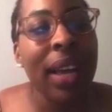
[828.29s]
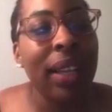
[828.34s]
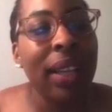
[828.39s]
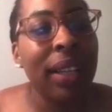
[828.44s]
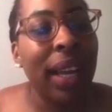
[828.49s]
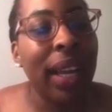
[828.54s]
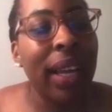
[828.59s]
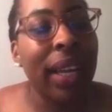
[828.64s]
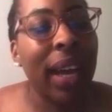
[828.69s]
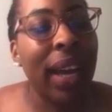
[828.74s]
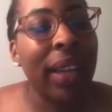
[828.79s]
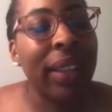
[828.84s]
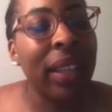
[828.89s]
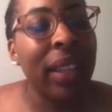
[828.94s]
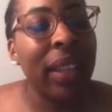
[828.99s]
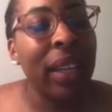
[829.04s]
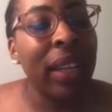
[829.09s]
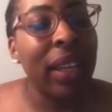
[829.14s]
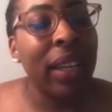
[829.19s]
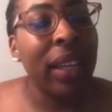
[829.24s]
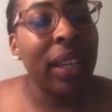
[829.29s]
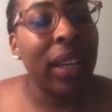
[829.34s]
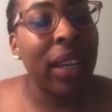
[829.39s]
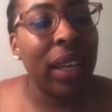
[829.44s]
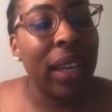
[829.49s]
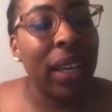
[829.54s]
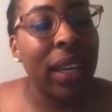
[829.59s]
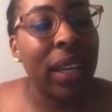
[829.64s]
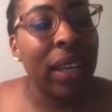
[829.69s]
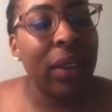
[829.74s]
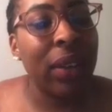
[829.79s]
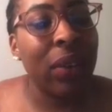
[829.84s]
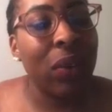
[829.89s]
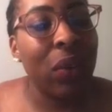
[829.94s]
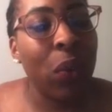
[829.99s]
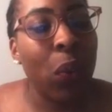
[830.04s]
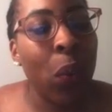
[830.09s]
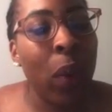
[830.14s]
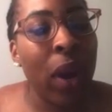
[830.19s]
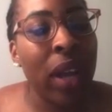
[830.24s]
Like, I think it
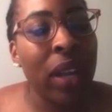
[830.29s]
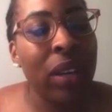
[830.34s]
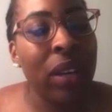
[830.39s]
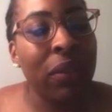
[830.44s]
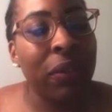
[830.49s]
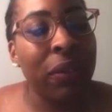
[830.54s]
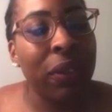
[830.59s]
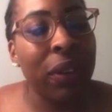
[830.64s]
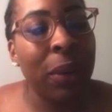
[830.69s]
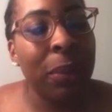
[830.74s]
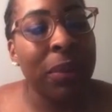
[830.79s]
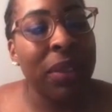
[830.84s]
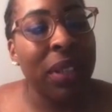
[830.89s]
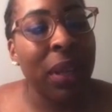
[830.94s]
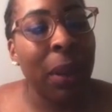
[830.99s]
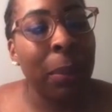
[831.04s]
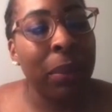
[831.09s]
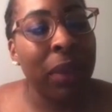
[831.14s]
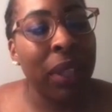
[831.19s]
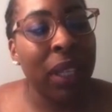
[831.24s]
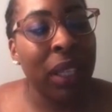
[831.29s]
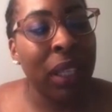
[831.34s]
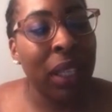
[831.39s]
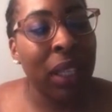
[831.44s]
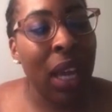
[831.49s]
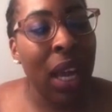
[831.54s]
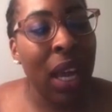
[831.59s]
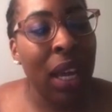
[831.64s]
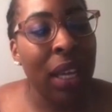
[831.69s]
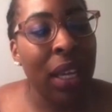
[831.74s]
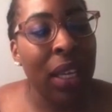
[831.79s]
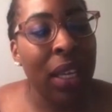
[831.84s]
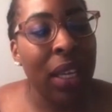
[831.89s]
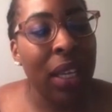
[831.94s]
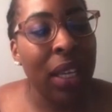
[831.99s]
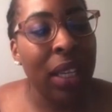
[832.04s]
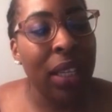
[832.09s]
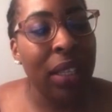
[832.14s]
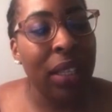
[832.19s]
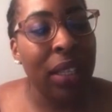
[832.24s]
went from something that
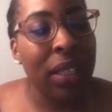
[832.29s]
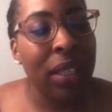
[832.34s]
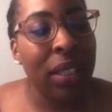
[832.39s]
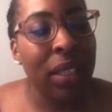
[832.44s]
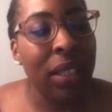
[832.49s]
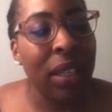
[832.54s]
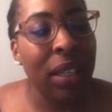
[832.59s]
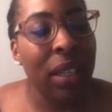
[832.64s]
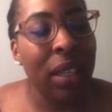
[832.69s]
is